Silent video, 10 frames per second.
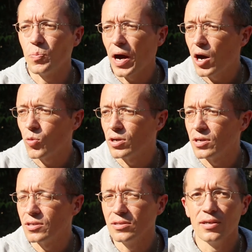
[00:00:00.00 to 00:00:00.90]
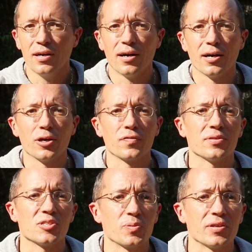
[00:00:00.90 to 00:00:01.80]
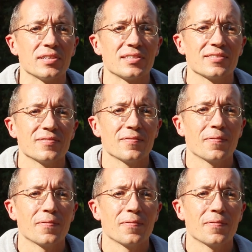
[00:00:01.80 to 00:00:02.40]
power of the Spirit.